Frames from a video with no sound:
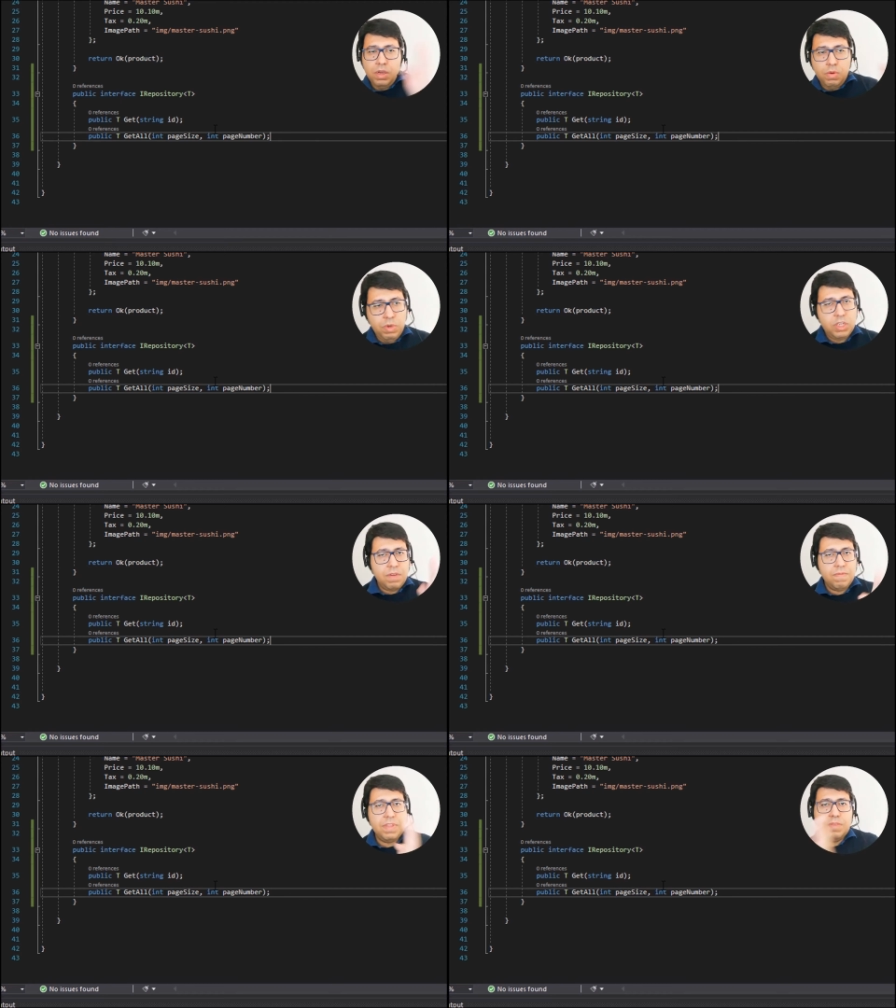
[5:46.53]
which
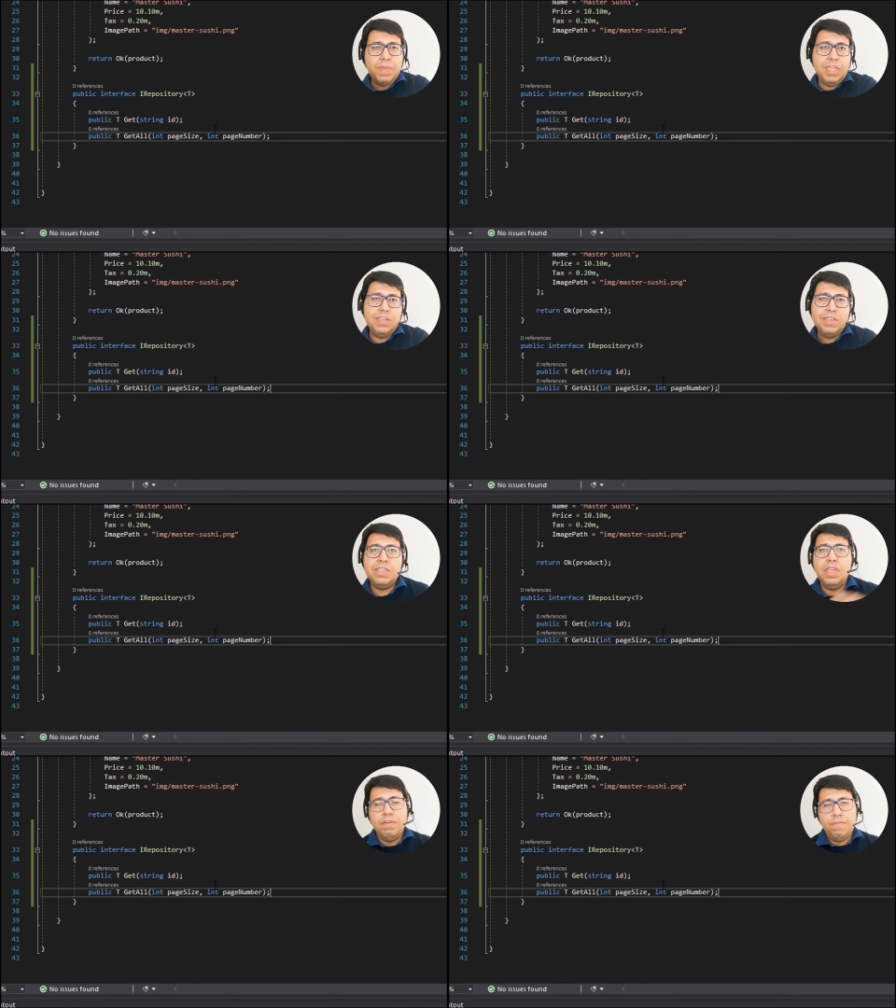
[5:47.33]
of these
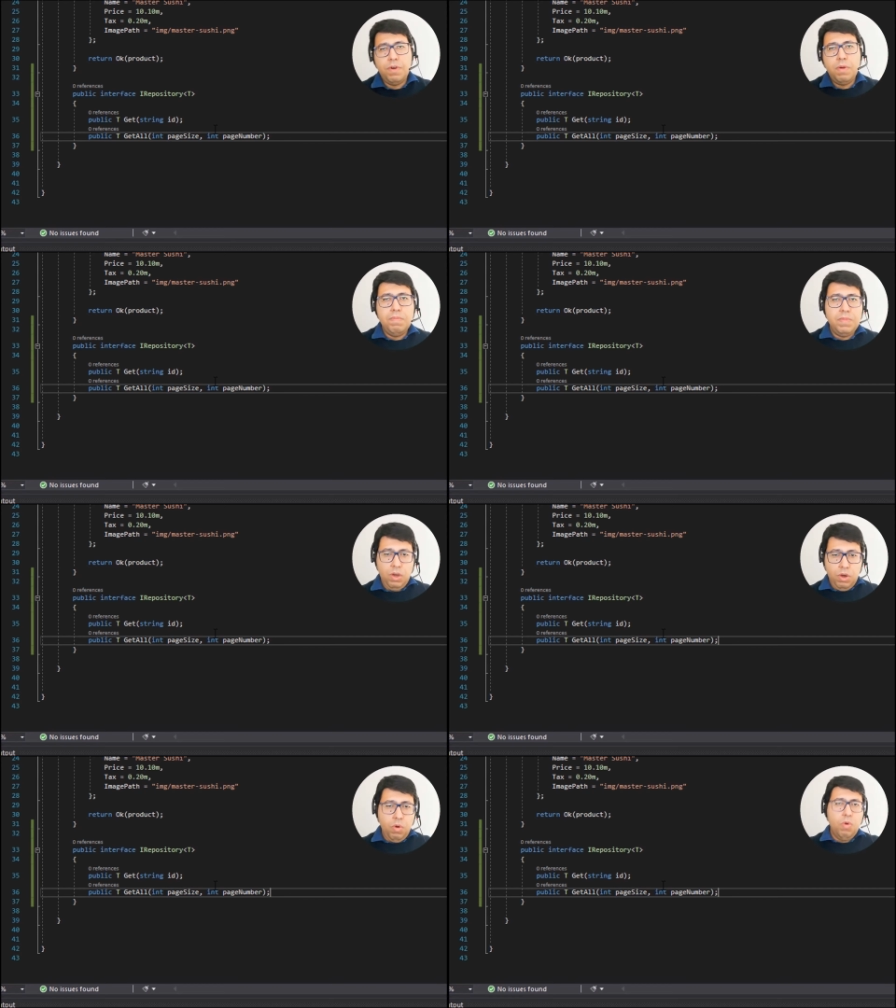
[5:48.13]
pages from
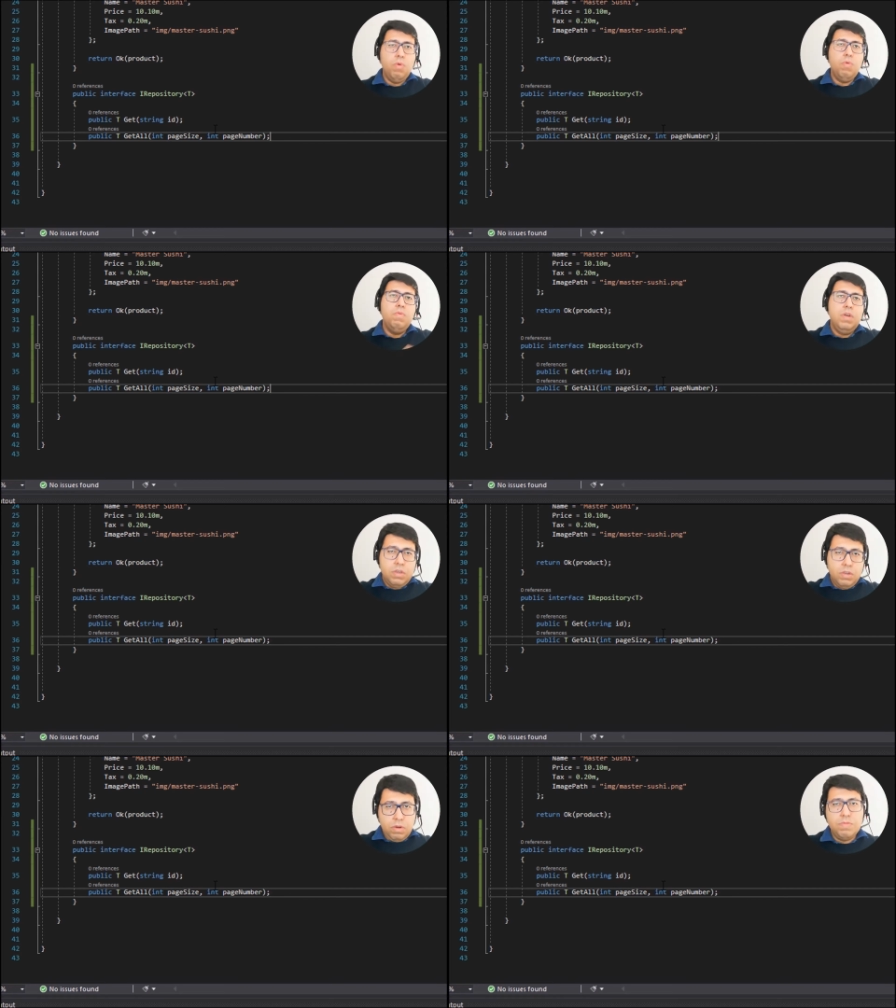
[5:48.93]
the whole
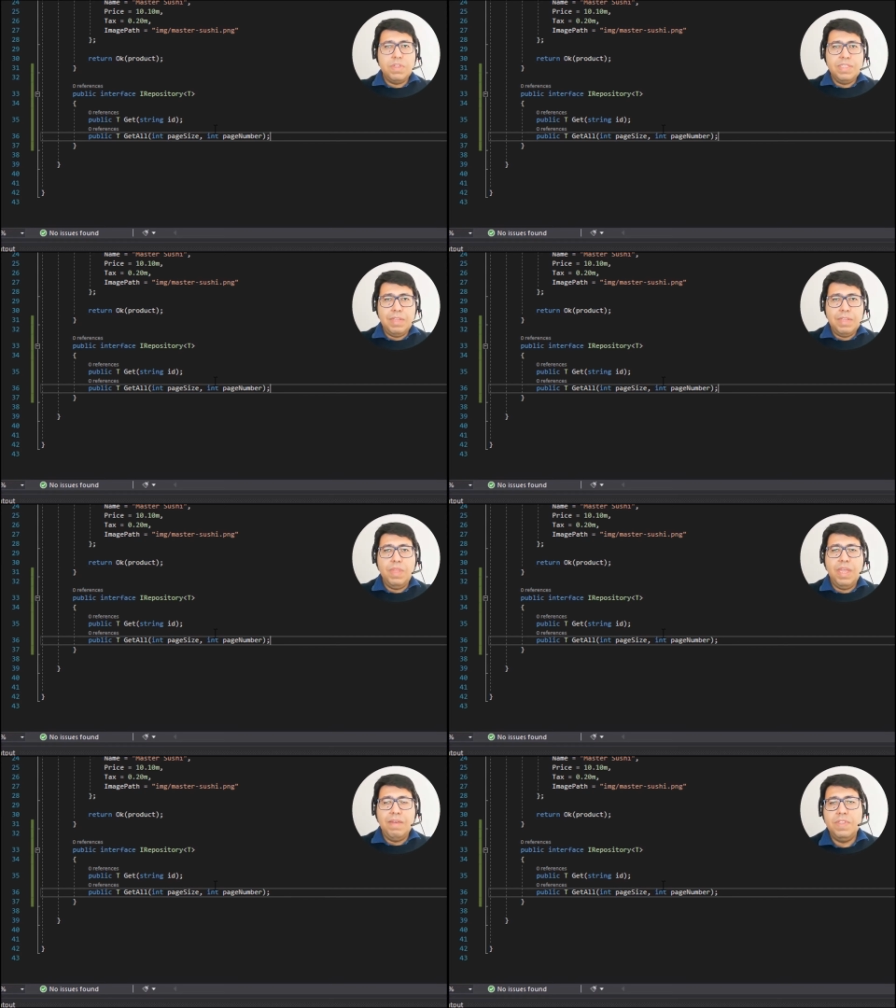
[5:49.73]
content that we
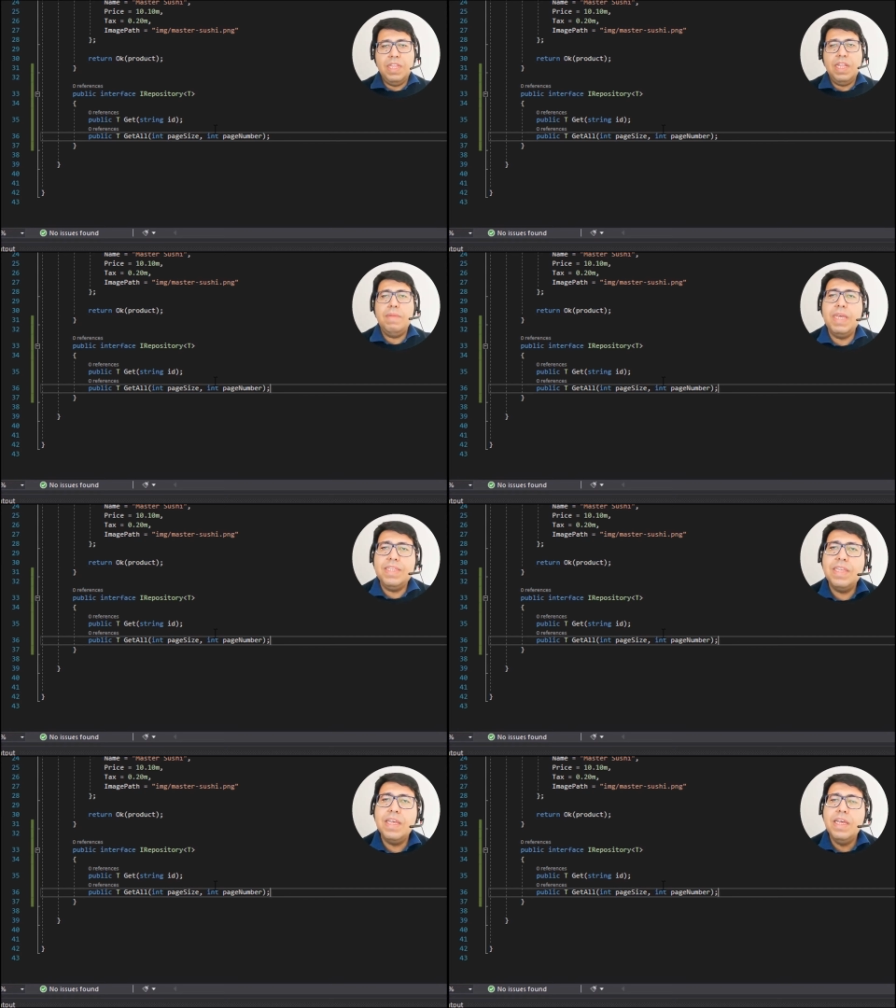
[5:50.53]
have in the
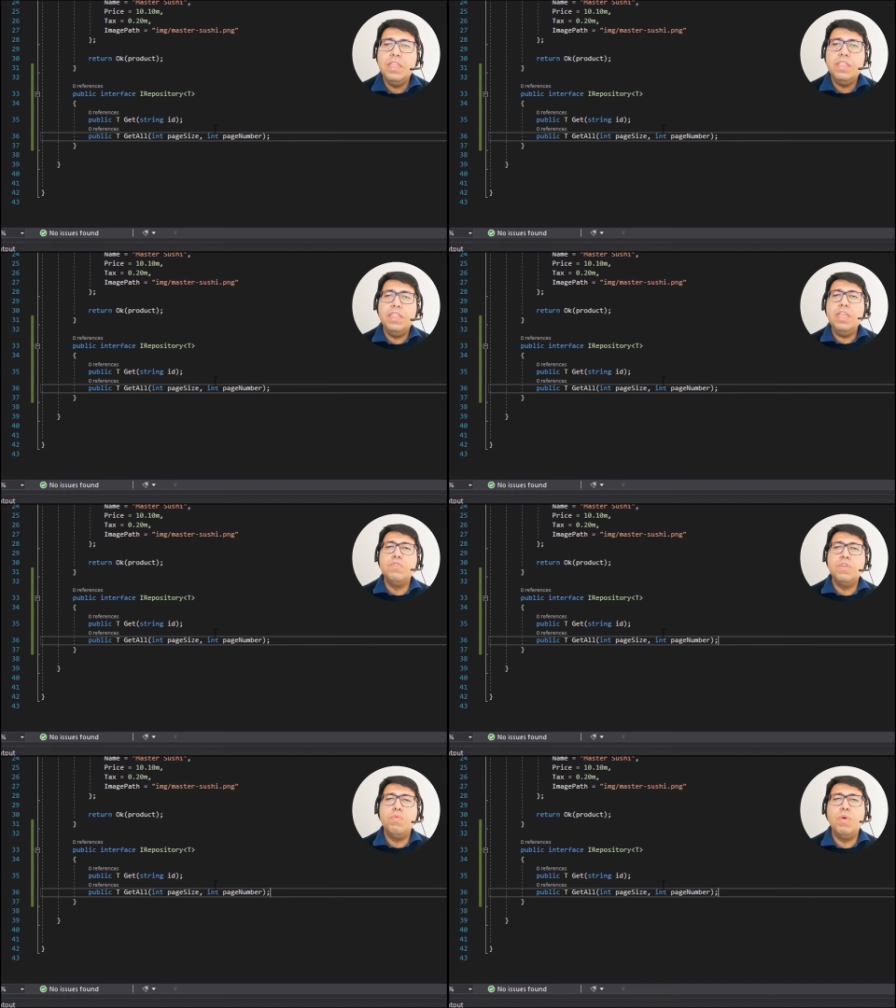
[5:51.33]
database the
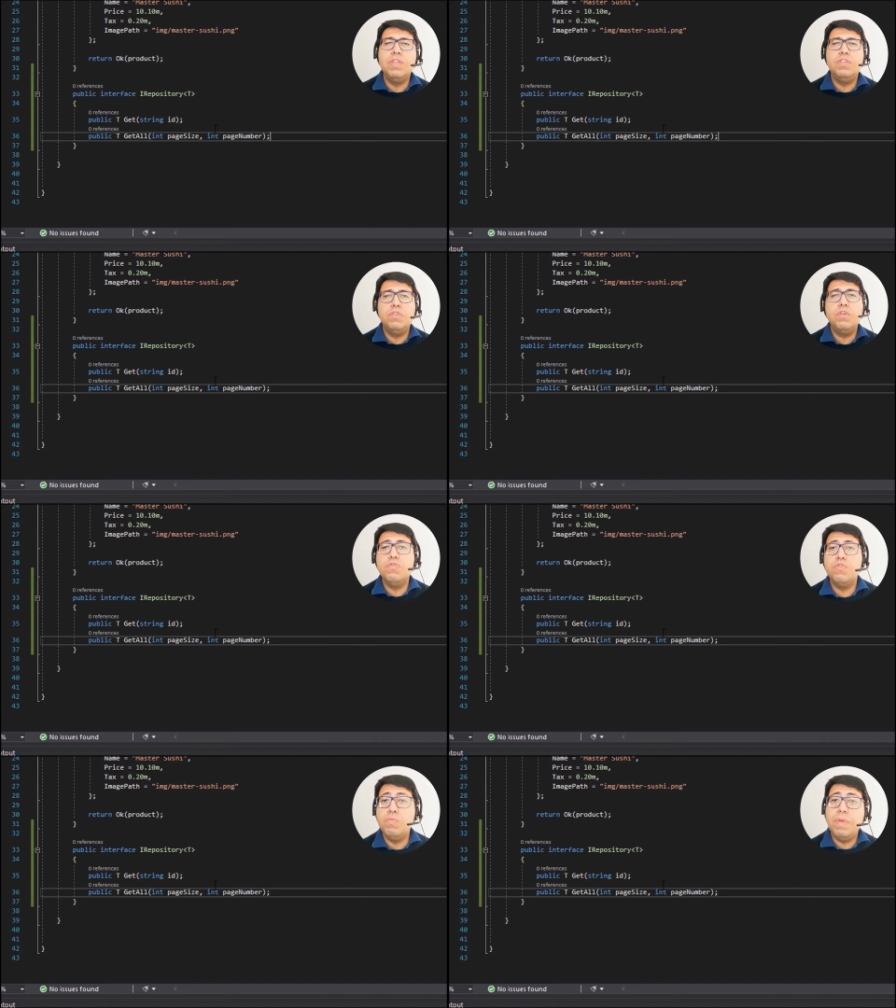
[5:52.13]
user wants to
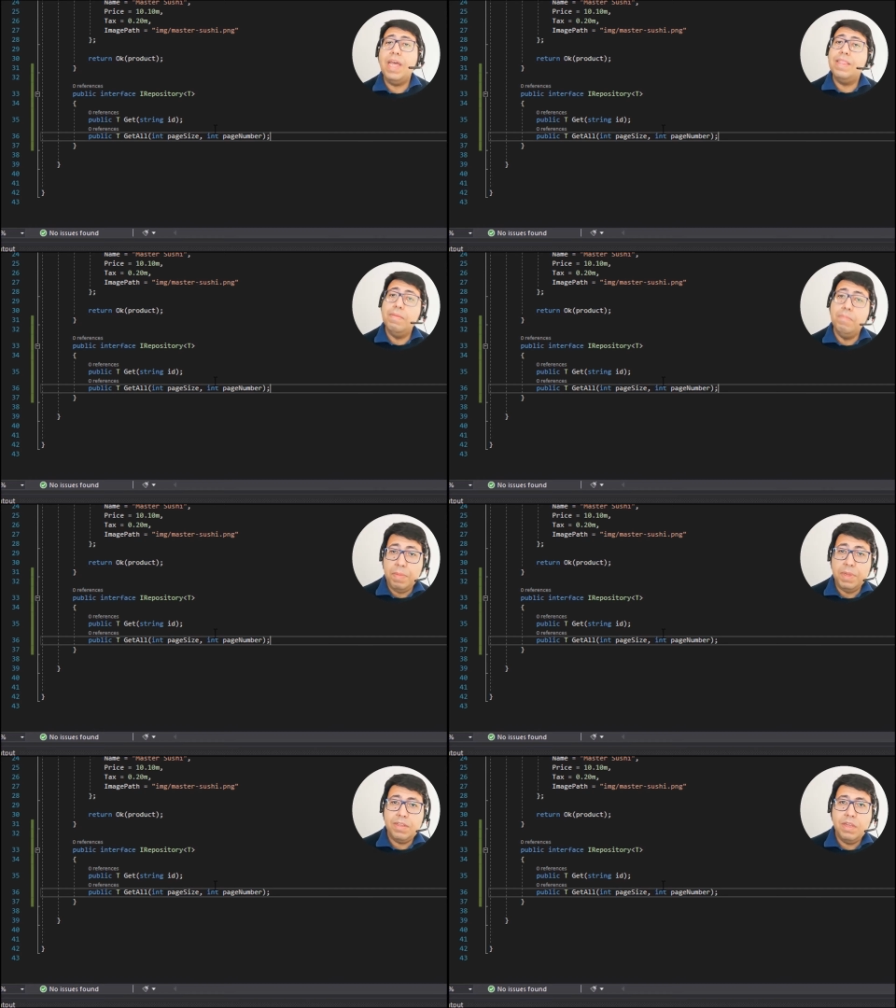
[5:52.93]
consume at the
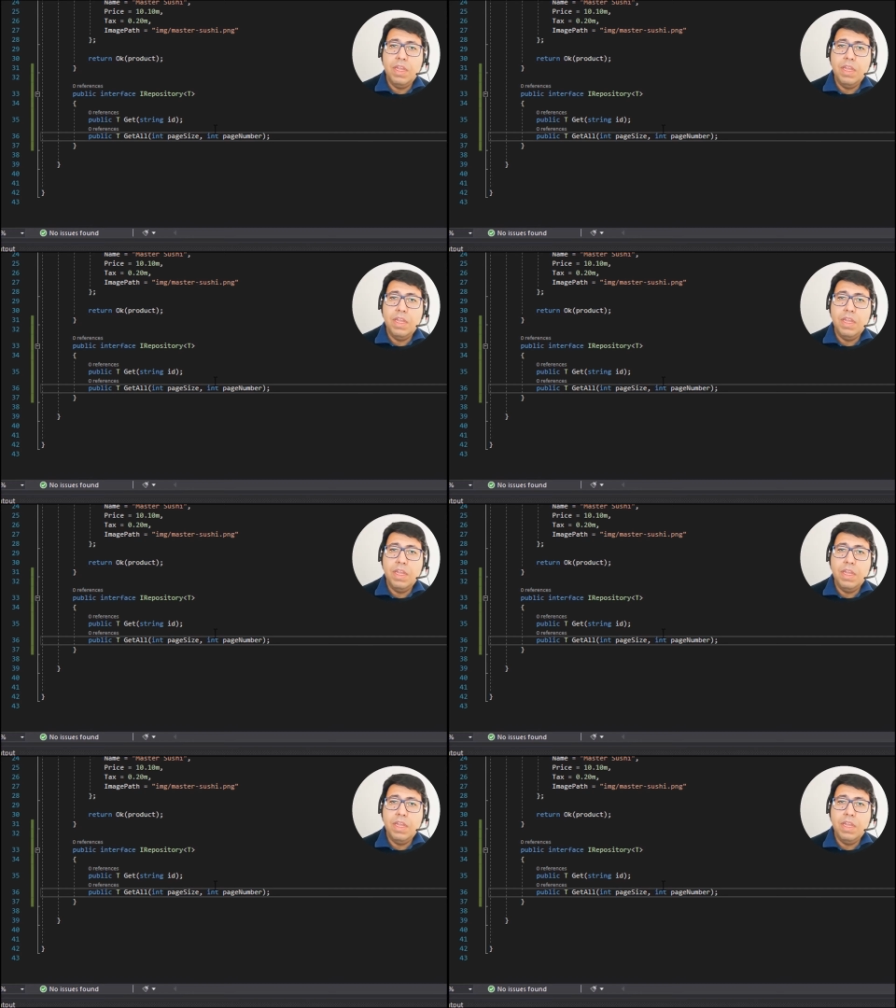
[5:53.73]
moment.